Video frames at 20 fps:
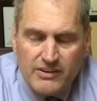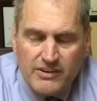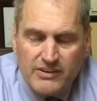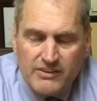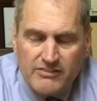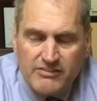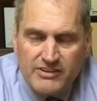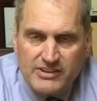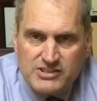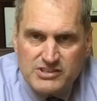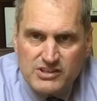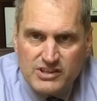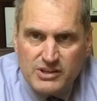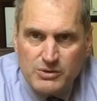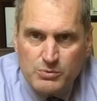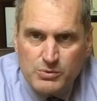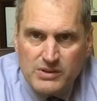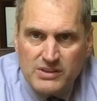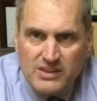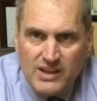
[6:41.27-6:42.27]
eventually
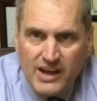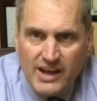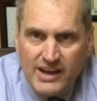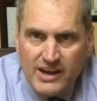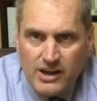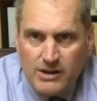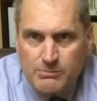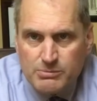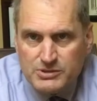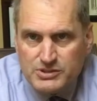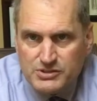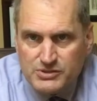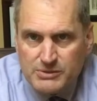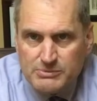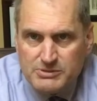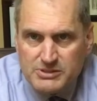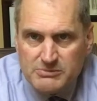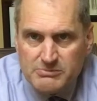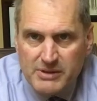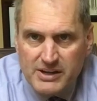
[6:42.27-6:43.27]
rely on
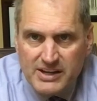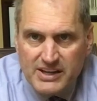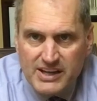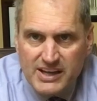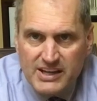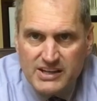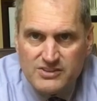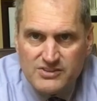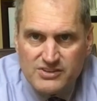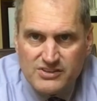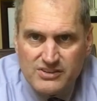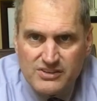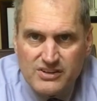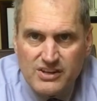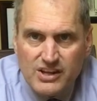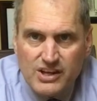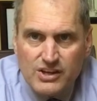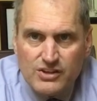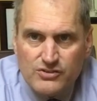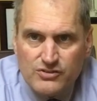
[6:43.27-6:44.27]
prescription medication
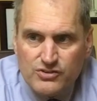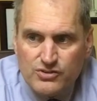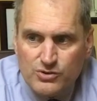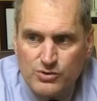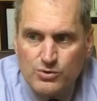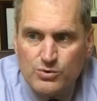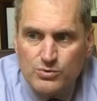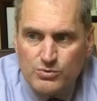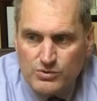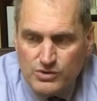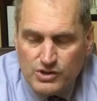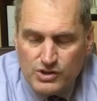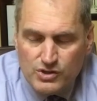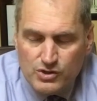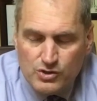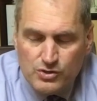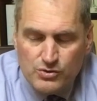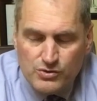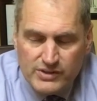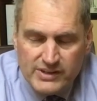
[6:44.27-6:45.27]
to
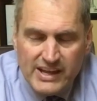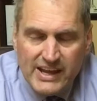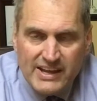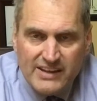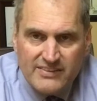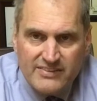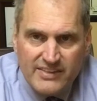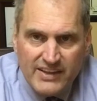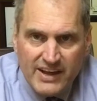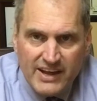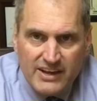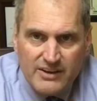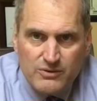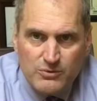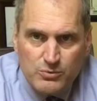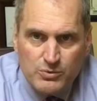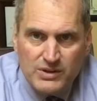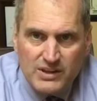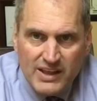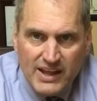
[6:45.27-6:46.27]
create that
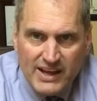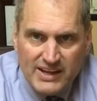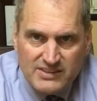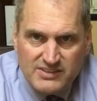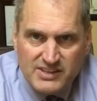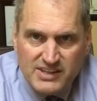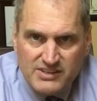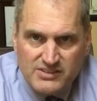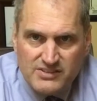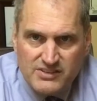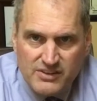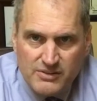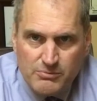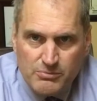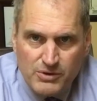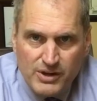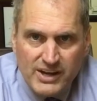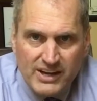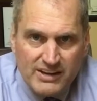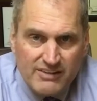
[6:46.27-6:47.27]
relaxation in the
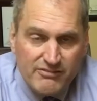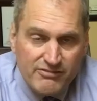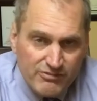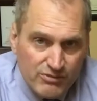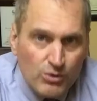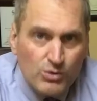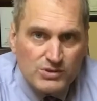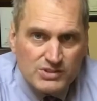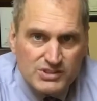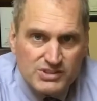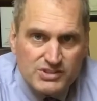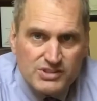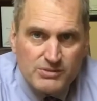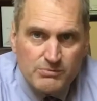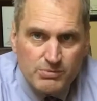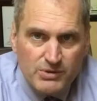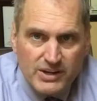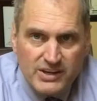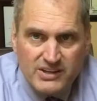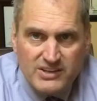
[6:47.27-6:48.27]
brain. It forces their
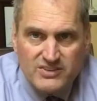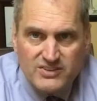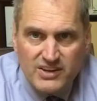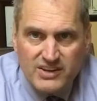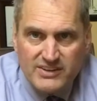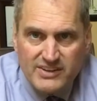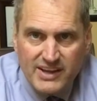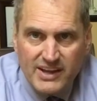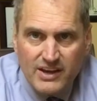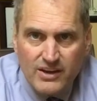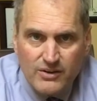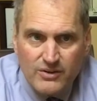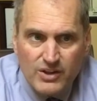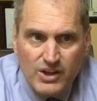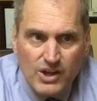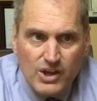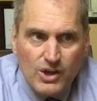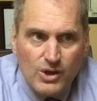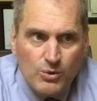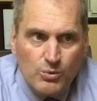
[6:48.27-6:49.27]
brain to shut down,
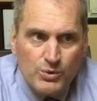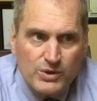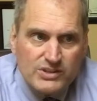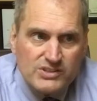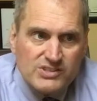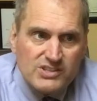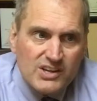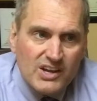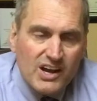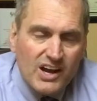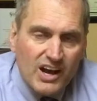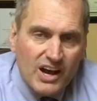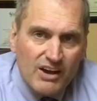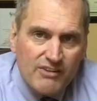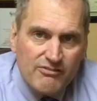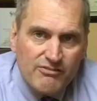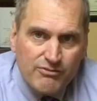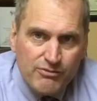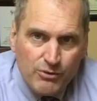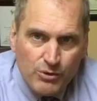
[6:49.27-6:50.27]
which
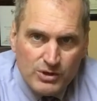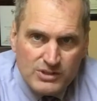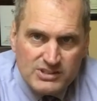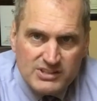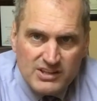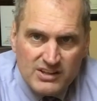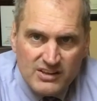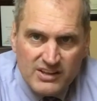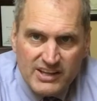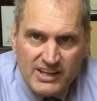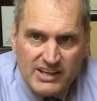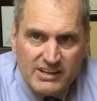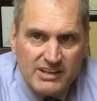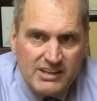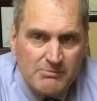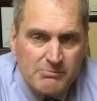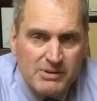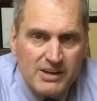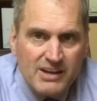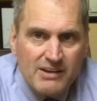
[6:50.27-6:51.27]
unfortunately
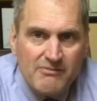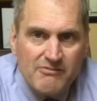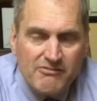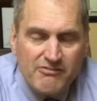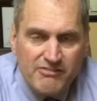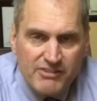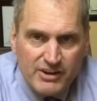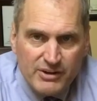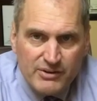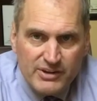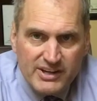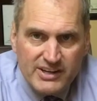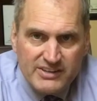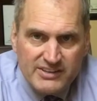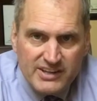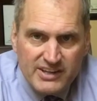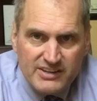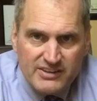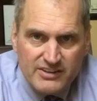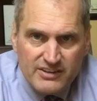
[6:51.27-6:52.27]
can become very
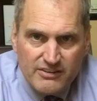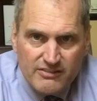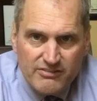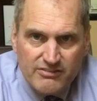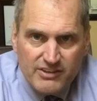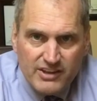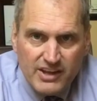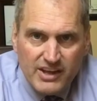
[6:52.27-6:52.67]
addictive.